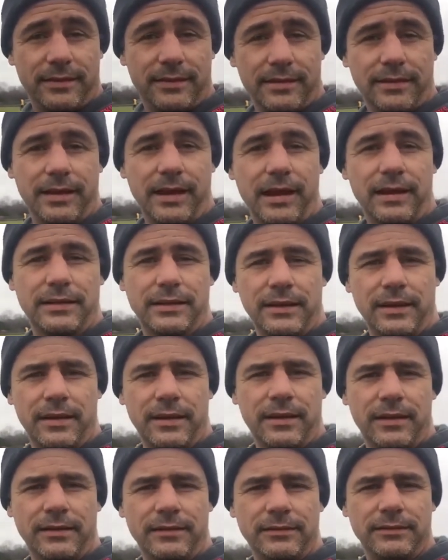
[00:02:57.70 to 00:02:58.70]
They're out
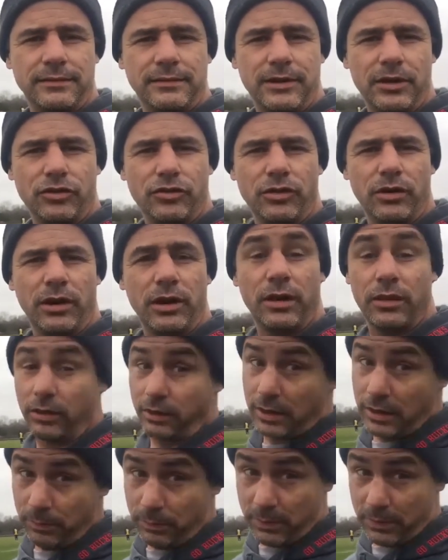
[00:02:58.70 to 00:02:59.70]
there enjoying it. They're
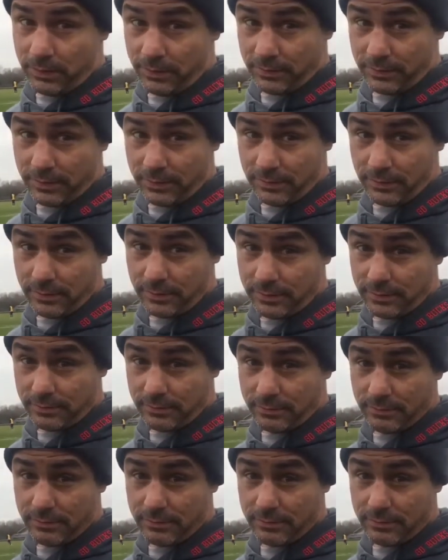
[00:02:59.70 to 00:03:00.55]
keeping distance.